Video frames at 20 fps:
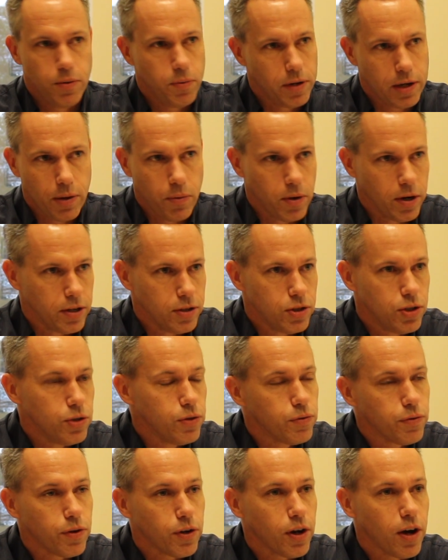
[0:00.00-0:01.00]
what I want to
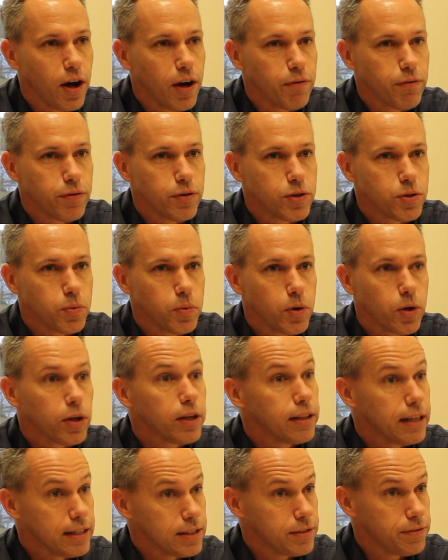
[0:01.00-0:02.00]
do for a conference work,
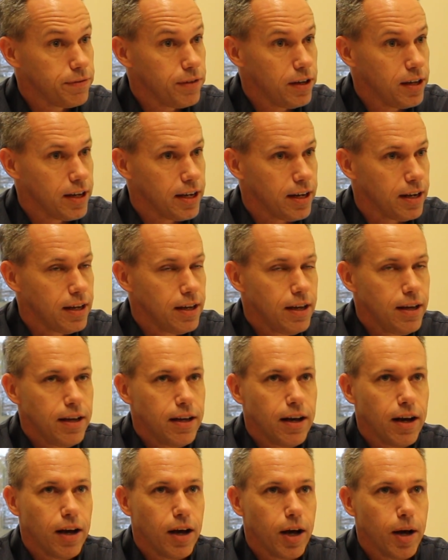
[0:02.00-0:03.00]
and that's fine.
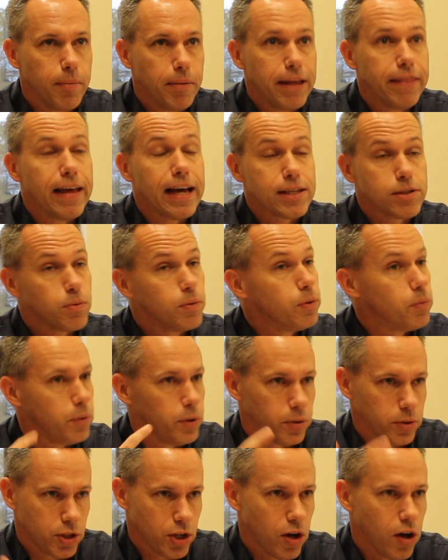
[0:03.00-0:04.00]
And that's when
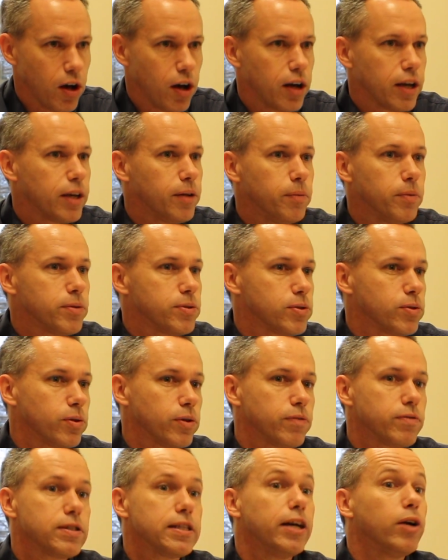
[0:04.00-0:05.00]
we'll talk and we'll
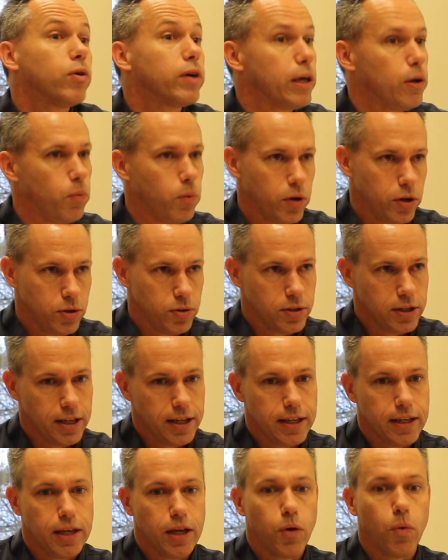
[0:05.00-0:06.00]
sort of say, okay, what are you
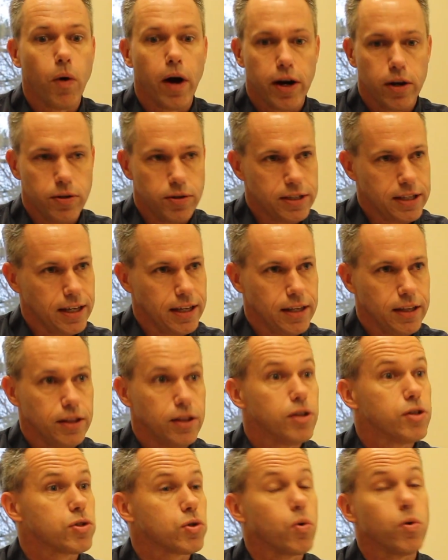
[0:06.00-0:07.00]
taking? Why are you taking
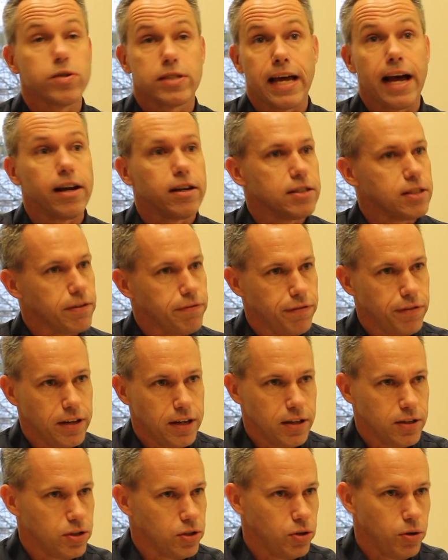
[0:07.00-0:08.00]
this course? How does it
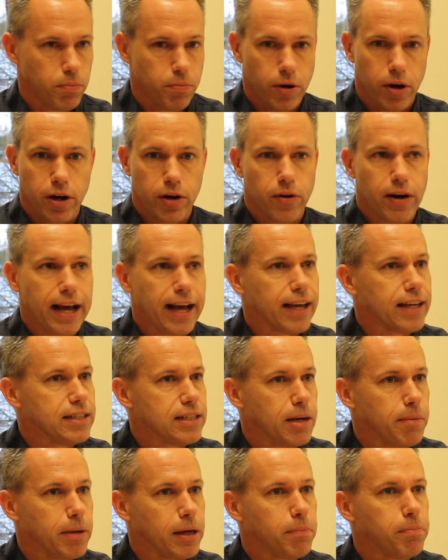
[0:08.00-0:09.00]
fit into your broader
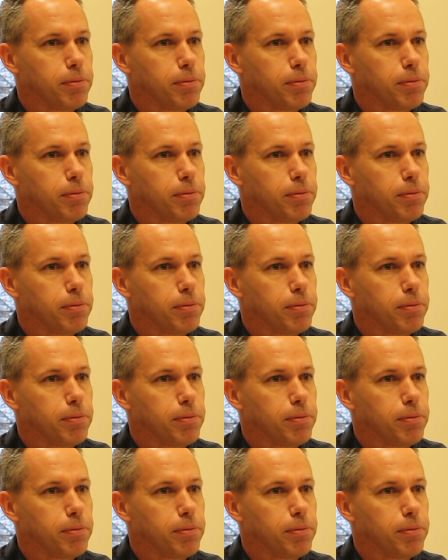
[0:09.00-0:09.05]
academic